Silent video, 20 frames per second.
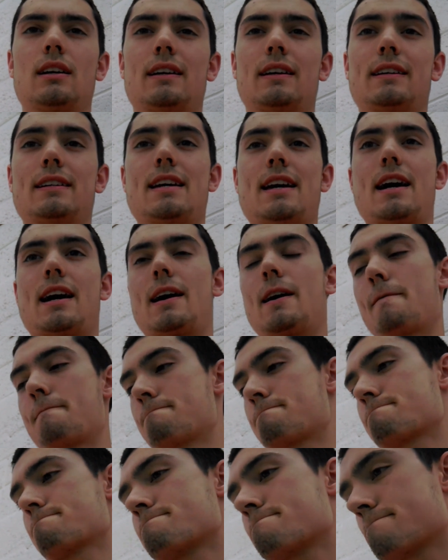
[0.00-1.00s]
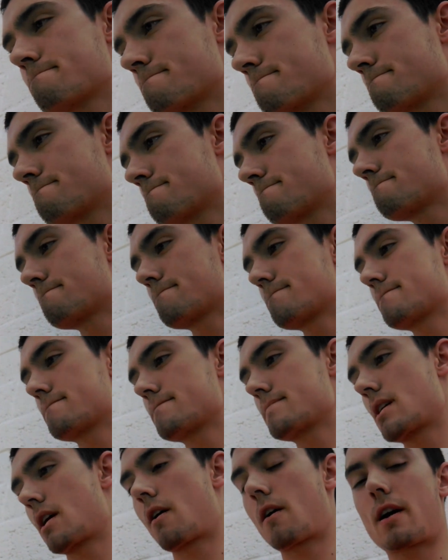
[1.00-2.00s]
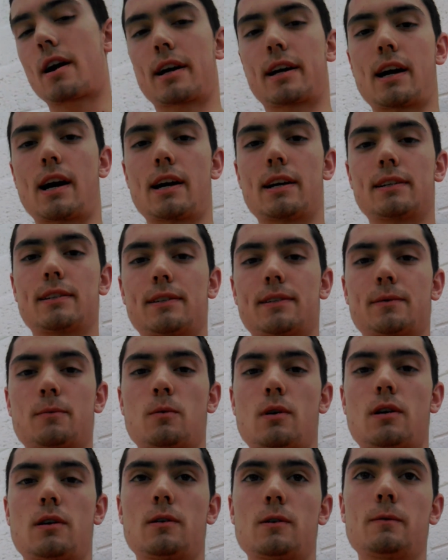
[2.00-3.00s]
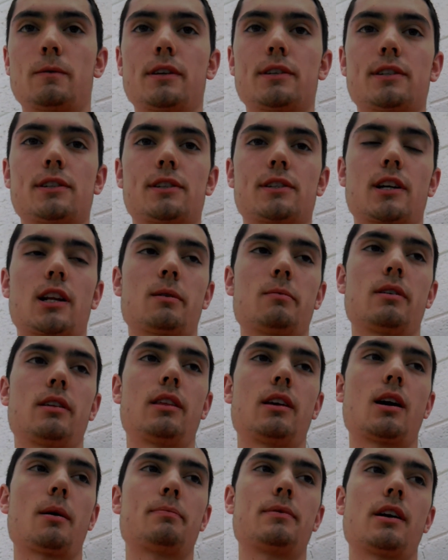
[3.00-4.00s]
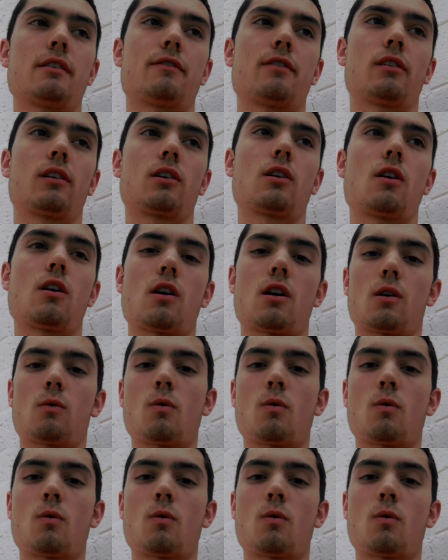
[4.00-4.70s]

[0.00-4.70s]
Yeah. Alright guys, well, this is gonna be the update for the car.